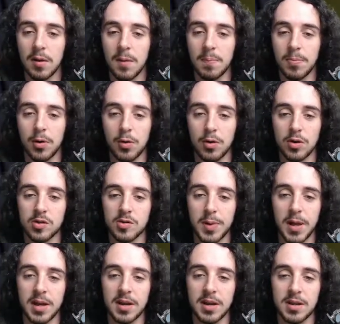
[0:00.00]
The
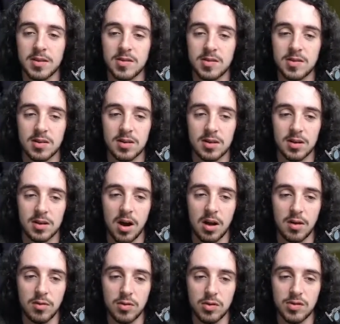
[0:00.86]
Resplendence. The
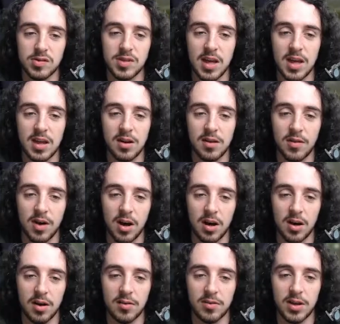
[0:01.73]
carnival state of,
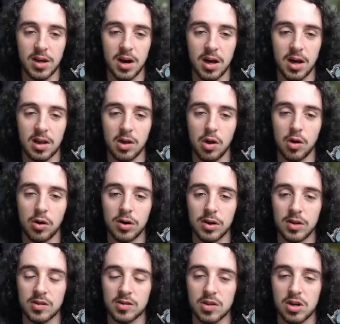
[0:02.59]
art, uh, of the art long
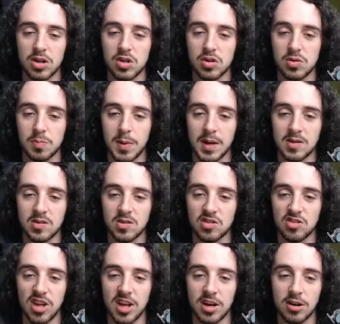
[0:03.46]
excursion
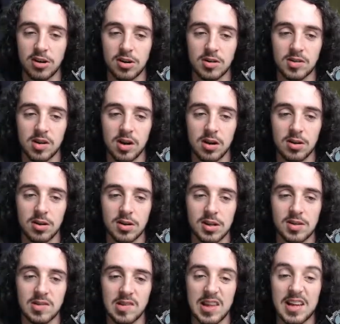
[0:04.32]
passenger liner is
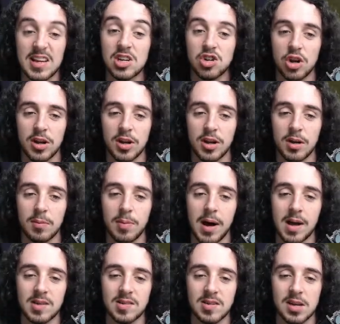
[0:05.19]
currently slingshotting
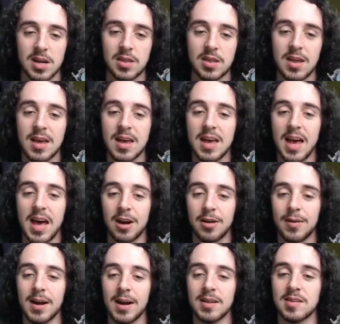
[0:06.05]
past Earth and
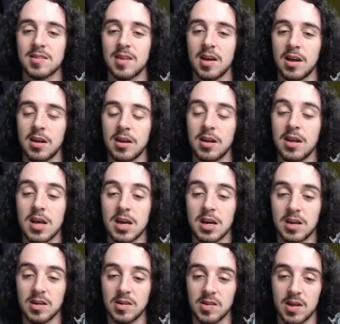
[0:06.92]
around the Sun,
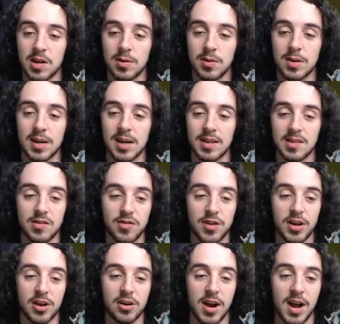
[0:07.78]
continuing its
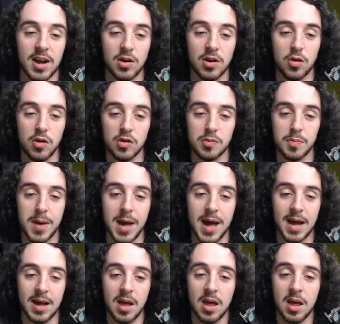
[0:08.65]
figure eight course
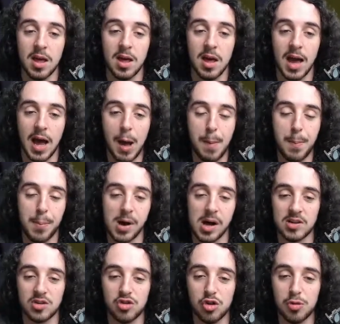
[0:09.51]
back out
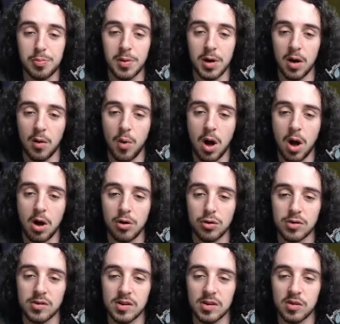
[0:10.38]
past Jupiter. While
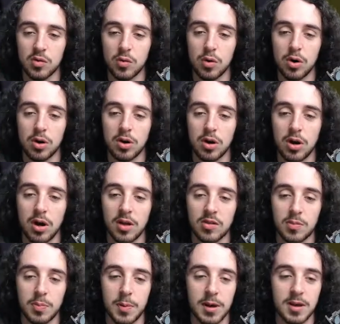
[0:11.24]
cruising toward Earth
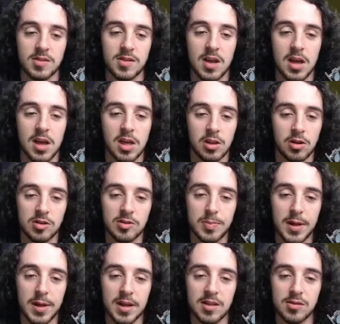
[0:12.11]
space, the
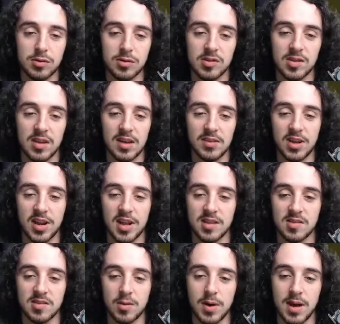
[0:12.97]
Resplendence received an
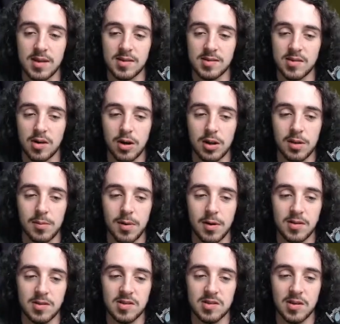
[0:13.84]
SOS. Only
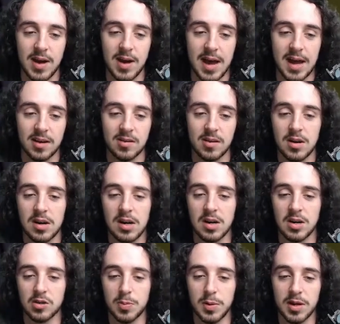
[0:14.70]
moments to act,
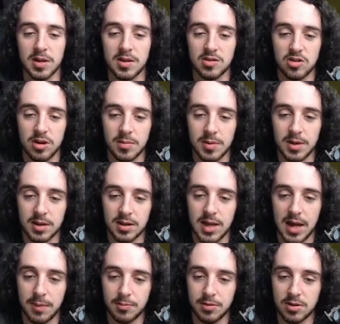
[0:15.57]
Resplendence German
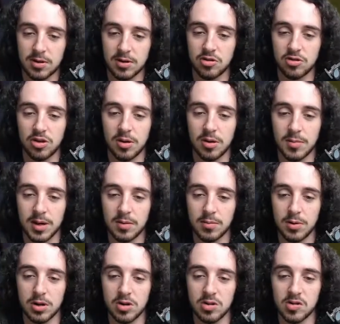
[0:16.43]
Captain Germaine
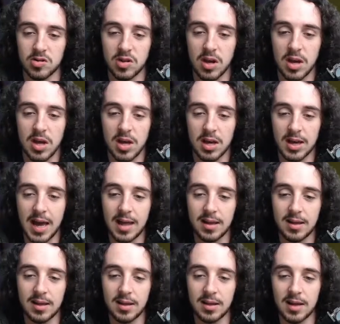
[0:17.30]
Burgess
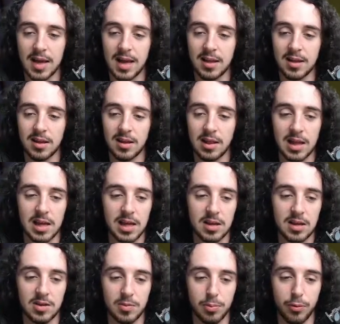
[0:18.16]
gallant, gallantly
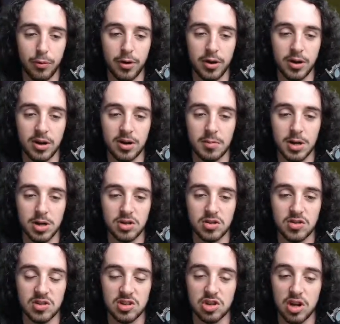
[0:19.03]
deployed an
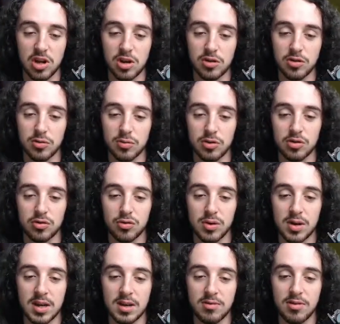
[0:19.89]
emergency shuttle to
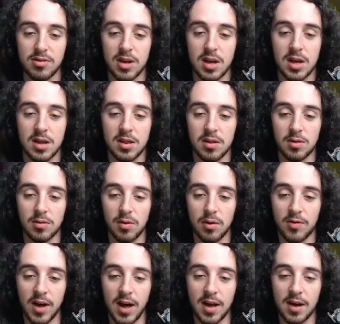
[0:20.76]
retrieve the
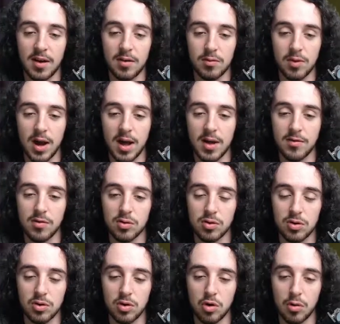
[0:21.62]
rival
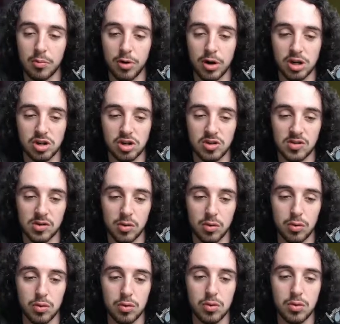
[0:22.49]
corporation's
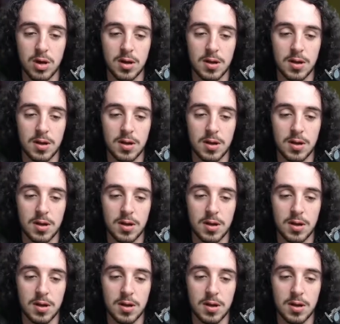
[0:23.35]
crew.